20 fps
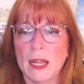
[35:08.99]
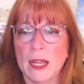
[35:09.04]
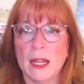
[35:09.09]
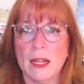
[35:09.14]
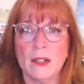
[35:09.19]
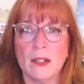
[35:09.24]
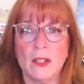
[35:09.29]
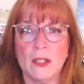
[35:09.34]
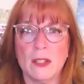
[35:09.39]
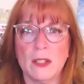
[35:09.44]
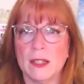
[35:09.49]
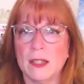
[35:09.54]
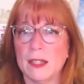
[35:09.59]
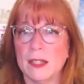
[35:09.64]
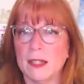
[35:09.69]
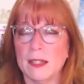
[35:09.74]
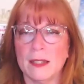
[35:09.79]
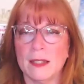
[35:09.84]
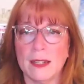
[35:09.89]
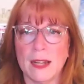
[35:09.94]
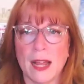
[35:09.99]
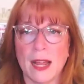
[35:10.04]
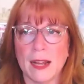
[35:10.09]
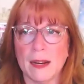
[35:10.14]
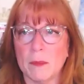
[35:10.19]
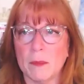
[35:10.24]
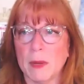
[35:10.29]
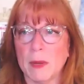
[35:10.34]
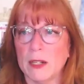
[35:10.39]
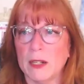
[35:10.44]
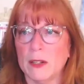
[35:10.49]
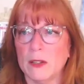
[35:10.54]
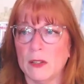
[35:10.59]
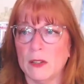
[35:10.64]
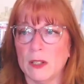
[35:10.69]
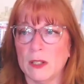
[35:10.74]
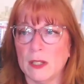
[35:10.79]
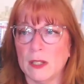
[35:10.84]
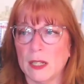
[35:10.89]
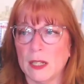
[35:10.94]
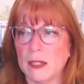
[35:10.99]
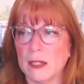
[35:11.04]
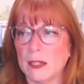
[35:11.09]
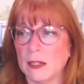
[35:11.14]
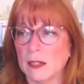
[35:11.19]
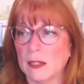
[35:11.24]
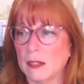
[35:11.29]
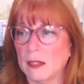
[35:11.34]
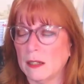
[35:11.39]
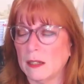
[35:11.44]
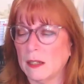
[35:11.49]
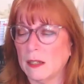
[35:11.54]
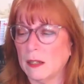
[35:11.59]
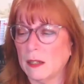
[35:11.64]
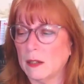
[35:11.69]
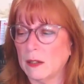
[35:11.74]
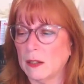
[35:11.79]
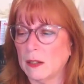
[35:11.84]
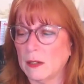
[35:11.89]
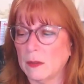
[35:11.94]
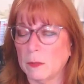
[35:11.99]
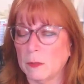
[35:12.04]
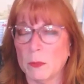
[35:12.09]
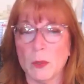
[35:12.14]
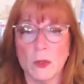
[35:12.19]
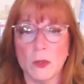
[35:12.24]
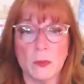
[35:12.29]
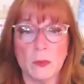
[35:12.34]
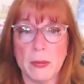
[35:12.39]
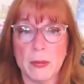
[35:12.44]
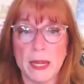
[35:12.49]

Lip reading: And she said, "This is not my," she said to this person,